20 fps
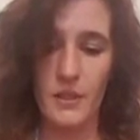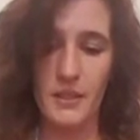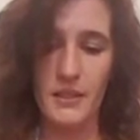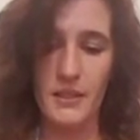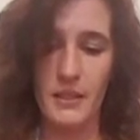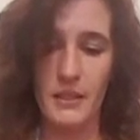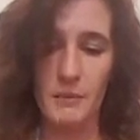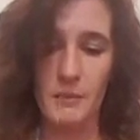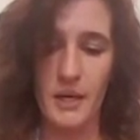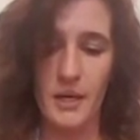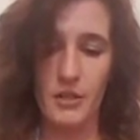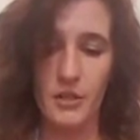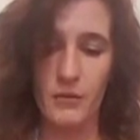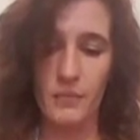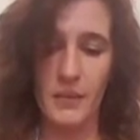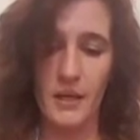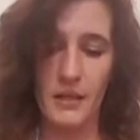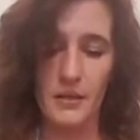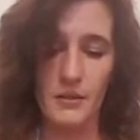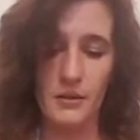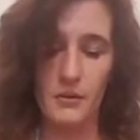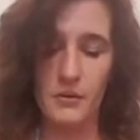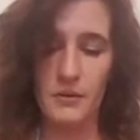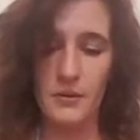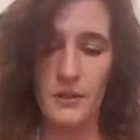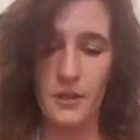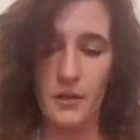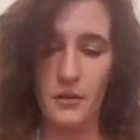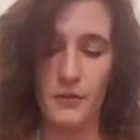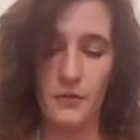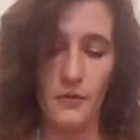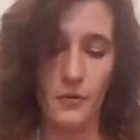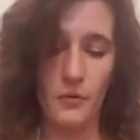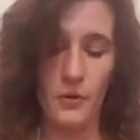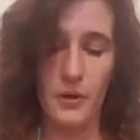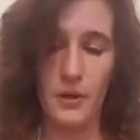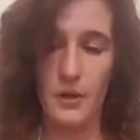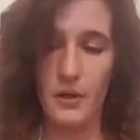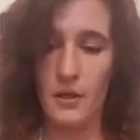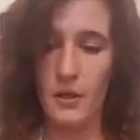What is this Page of Pentacles here
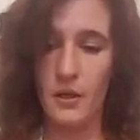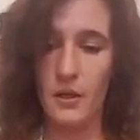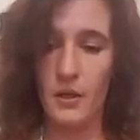for?